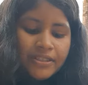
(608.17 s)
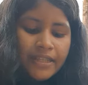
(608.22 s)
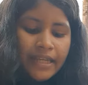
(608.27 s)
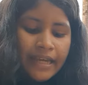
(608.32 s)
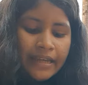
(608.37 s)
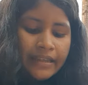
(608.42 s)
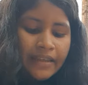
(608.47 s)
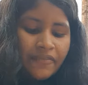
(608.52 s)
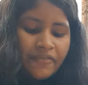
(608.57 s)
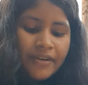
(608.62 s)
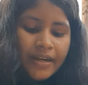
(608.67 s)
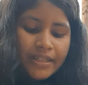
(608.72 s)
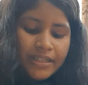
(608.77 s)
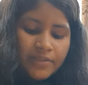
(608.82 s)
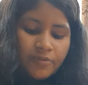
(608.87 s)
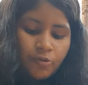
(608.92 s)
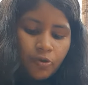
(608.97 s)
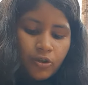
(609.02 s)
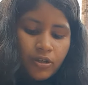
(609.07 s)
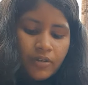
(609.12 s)
take the
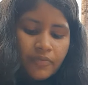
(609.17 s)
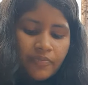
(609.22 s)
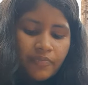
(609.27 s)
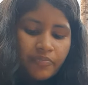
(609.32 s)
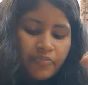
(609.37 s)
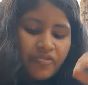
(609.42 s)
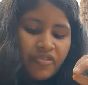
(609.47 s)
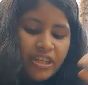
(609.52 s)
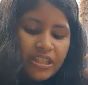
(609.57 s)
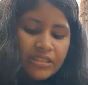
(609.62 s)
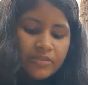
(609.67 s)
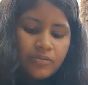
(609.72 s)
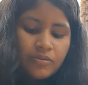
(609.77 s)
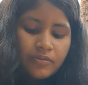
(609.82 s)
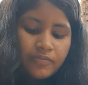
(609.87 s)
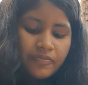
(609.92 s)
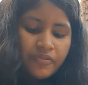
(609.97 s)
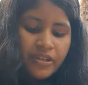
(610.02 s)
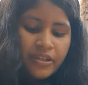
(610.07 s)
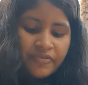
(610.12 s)
fresh food,
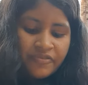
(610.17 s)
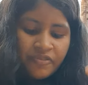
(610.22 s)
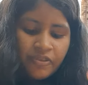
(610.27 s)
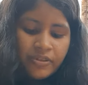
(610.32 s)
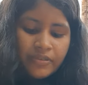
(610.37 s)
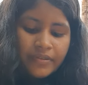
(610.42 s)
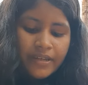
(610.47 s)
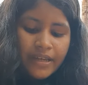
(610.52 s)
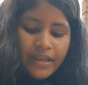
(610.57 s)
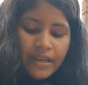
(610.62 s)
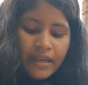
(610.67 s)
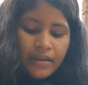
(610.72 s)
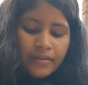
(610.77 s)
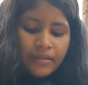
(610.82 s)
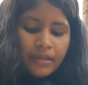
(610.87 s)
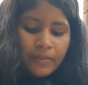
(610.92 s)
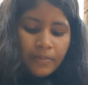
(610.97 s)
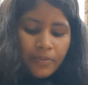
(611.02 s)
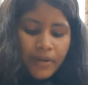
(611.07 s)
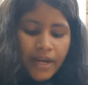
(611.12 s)
food.
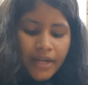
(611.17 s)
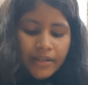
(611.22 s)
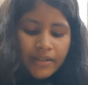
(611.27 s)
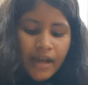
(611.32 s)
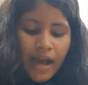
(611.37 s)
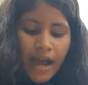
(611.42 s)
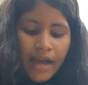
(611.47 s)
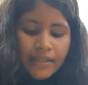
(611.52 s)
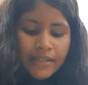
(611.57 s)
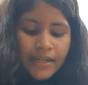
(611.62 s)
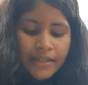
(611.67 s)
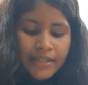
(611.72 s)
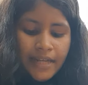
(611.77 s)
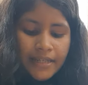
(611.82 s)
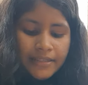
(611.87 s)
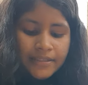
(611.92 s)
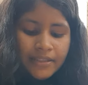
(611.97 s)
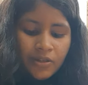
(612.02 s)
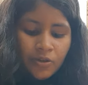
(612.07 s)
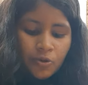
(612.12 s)
The bread color,
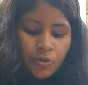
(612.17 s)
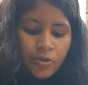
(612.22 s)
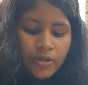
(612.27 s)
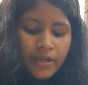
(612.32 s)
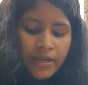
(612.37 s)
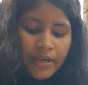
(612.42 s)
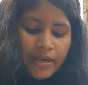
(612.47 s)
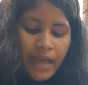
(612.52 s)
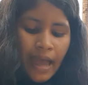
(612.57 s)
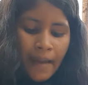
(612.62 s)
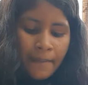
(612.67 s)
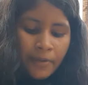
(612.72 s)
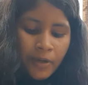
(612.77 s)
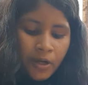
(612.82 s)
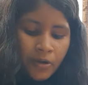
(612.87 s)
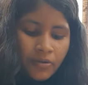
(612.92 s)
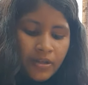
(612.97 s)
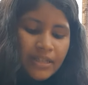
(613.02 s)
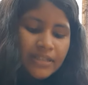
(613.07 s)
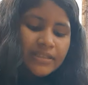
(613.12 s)
texture, odor,
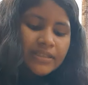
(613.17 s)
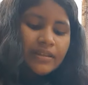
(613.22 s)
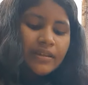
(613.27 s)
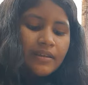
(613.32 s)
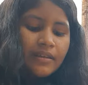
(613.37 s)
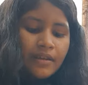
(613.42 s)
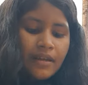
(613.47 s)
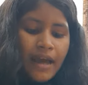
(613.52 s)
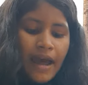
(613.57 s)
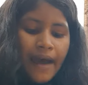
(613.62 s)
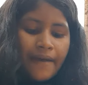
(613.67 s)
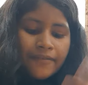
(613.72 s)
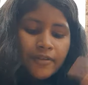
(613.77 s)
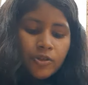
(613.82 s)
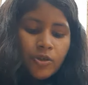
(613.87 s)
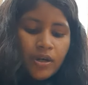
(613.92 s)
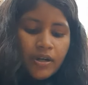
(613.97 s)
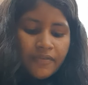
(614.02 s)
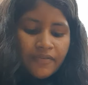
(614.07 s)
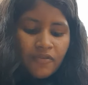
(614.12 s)
appearance
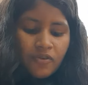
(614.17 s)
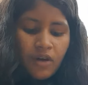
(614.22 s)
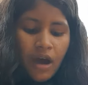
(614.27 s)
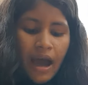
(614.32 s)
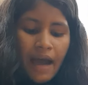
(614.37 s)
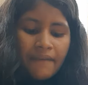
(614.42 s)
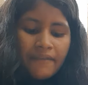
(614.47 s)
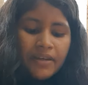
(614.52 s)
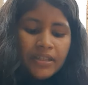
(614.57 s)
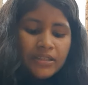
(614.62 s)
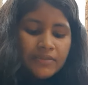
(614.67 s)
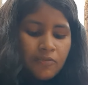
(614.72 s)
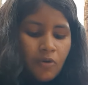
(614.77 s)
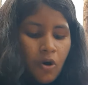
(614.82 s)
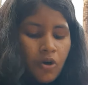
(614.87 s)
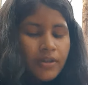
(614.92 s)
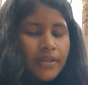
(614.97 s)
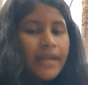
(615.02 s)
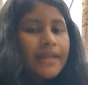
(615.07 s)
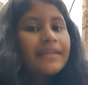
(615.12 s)
after 24 hours,
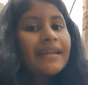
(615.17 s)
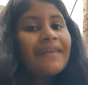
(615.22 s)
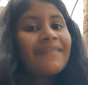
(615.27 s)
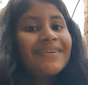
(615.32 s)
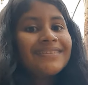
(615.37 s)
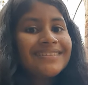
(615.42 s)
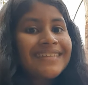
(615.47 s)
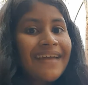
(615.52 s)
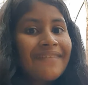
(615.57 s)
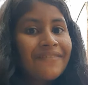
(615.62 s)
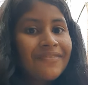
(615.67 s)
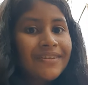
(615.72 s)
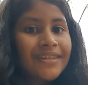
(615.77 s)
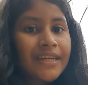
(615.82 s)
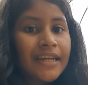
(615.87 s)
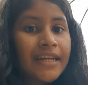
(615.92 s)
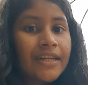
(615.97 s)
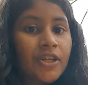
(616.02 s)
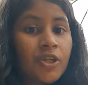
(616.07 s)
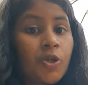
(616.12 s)
48 hours,
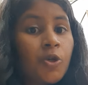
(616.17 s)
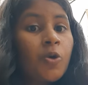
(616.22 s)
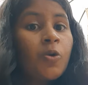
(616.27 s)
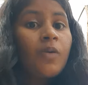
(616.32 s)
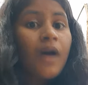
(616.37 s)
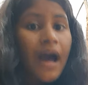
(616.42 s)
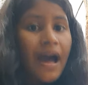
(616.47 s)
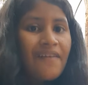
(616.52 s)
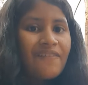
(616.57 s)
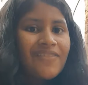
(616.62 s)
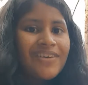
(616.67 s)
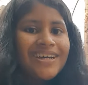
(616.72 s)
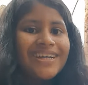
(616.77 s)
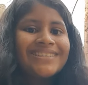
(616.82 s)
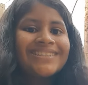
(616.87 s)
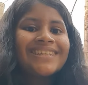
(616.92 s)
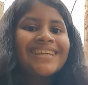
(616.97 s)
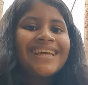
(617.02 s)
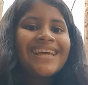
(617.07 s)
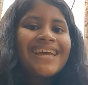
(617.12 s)
72
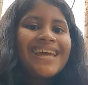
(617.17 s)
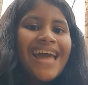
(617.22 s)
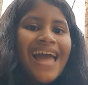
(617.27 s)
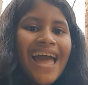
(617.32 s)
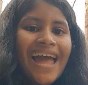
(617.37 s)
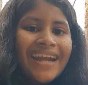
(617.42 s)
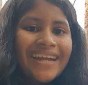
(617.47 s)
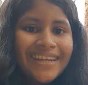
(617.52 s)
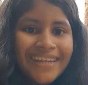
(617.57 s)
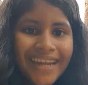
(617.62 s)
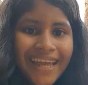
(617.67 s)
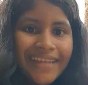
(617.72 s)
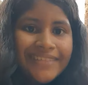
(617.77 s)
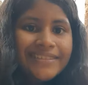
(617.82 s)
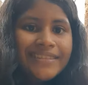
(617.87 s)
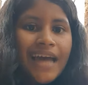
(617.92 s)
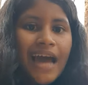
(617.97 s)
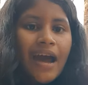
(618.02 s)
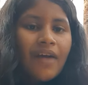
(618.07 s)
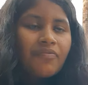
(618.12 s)
hours, and
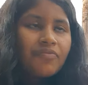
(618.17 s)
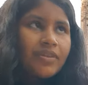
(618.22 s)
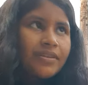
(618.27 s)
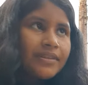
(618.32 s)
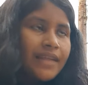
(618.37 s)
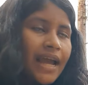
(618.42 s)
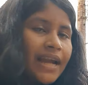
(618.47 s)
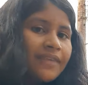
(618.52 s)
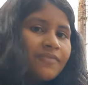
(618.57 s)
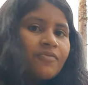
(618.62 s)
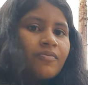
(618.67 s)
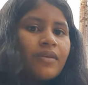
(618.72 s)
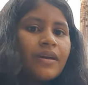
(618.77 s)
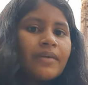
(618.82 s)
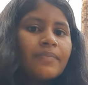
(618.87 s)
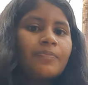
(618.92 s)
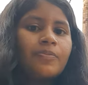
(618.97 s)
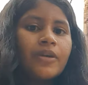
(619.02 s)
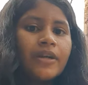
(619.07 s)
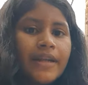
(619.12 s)
next after that
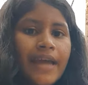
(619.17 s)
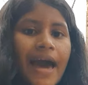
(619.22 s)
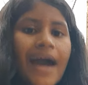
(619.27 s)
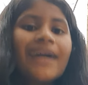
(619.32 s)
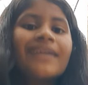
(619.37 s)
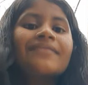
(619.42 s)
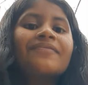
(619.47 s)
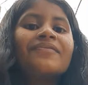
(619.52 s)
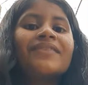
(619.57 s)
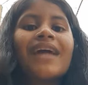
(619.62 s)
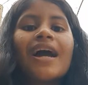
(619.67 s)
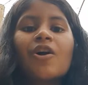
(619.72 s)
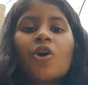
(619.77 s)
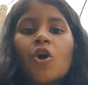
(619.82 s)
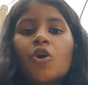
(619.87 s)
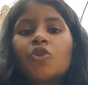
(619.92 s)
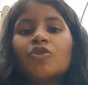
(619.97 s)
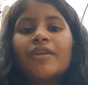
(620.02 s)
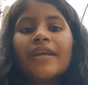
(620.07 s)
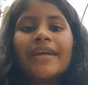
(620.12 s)
product we are
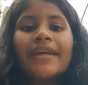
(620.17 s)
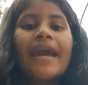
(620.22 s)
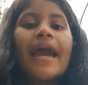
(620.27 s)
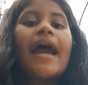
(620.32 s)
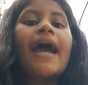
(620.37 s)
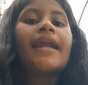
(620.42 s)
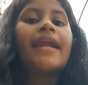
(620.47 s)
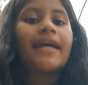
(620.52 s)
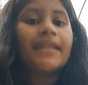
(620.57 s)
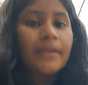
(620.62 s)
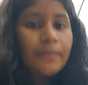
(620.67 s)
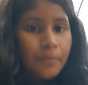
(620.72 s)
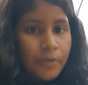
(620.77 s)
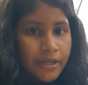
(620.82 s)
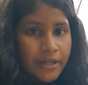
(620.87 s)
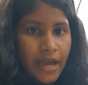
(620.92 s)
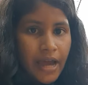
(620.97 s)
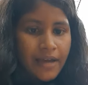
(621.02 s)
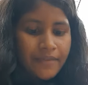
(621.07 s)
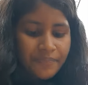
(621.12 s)
going to take another
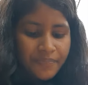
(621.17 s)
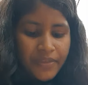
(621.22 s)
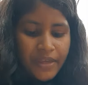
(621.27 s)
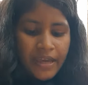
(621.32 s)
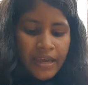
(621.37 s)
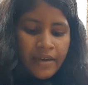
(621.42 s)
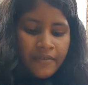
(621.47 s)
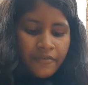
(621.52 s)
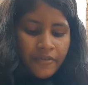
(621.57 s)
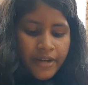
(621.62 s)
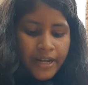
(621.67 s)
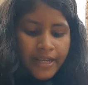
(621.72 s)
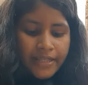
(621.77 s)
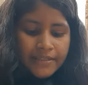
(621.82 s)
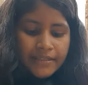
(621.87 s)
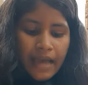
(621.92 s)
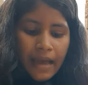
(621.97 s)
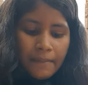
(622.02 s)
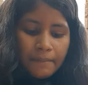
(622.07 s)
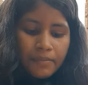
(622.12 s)
product. For
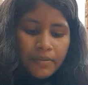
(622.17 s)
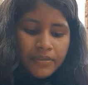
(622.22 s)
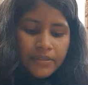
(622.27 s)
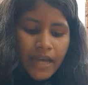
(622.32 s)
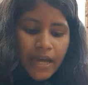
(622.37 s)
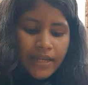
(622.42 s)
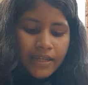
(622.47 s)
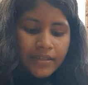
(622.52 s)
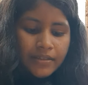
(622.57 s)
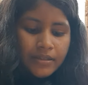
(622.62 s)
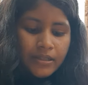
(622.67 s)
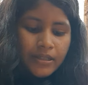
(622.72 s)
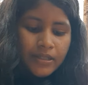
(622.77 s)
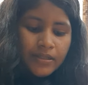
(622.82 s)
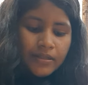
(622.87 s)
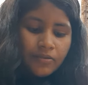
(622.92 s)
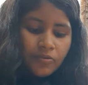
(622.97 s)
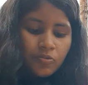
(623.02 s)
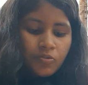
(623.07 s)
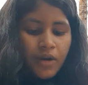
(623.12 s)
example, like
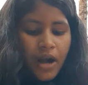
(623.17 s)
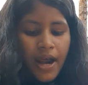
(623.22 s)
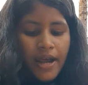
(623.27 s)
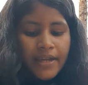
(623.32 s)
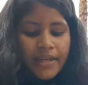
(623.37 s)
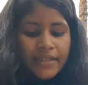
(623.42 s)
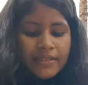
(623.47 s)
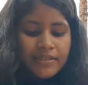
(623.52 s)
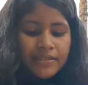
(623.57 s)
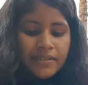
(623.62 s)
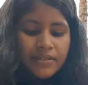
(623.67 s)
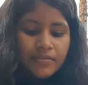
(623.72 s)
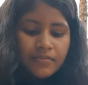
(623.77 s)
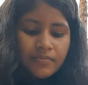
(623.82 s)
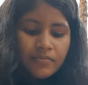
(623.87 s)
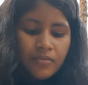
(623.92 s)
rice